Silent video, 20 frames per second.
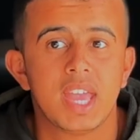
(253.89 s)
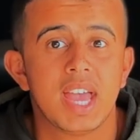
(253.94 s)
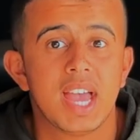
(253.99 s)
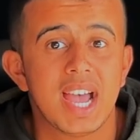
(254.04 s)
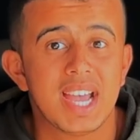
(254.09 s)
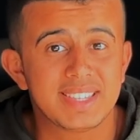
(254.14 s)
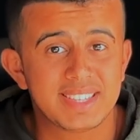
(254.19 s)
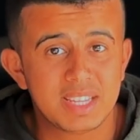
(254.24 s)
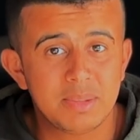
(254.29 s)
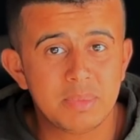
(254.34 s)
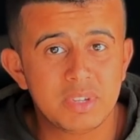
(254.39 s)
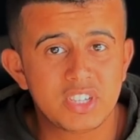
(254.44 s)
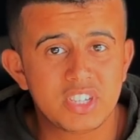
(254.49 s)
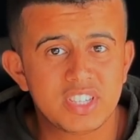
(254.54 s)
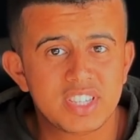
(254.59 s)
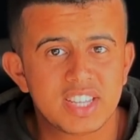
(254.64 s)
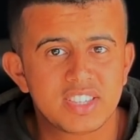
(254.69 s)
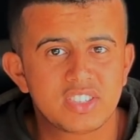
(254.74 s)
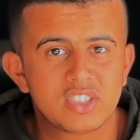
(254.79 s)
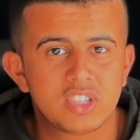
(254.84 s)
As I mentioned
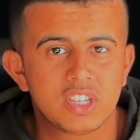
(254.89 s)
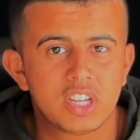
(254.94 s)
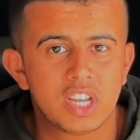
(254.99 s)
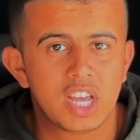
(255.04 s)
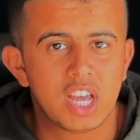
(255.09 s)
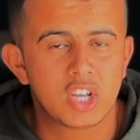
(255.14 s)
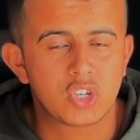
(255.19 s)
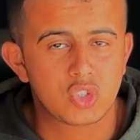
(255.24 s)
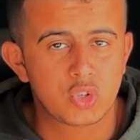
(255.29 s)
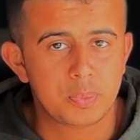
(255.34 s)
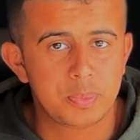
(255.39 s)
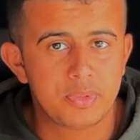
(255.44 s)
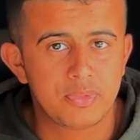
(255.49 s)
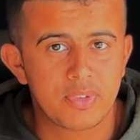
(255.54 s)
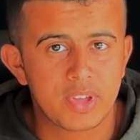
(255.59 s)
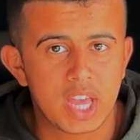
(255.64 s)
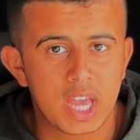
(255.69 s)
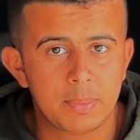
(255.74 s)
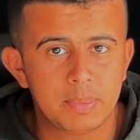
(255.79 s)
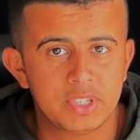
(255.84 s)
that a Shopify
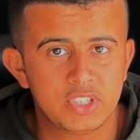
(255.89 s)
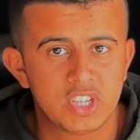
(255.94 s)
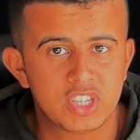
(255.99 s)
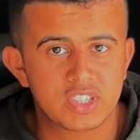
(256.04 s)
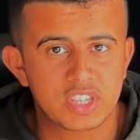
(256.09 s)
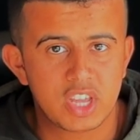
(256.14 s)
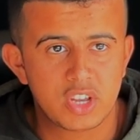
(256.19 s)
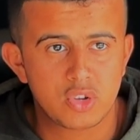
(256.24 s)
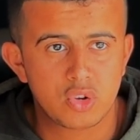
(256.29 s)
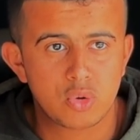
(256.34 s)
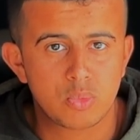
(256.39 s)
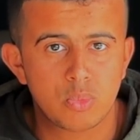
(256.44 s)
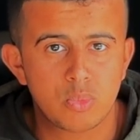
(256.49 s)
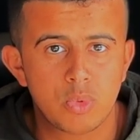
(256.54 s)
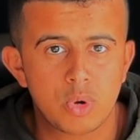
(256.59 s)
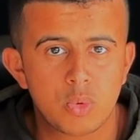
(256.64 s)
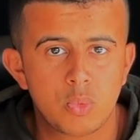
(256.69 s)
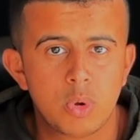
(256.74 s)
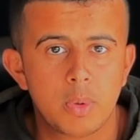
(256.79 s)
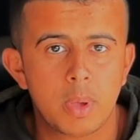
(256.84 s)
app is just a
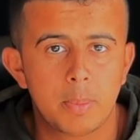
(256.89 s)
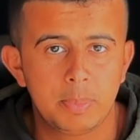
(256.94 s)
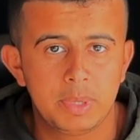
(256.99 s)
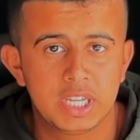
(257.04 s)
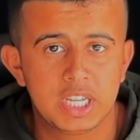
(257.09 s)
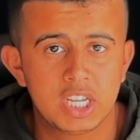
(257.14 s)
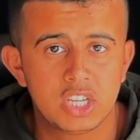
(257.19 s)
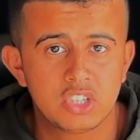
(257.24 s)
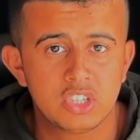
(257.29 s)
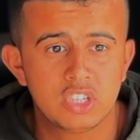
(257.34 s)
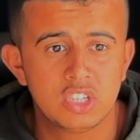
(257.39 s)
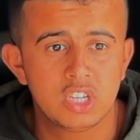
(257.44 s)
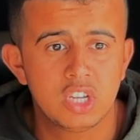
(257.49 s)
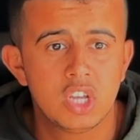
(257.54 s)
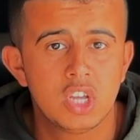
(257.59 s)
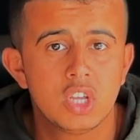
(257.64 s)
normal web application,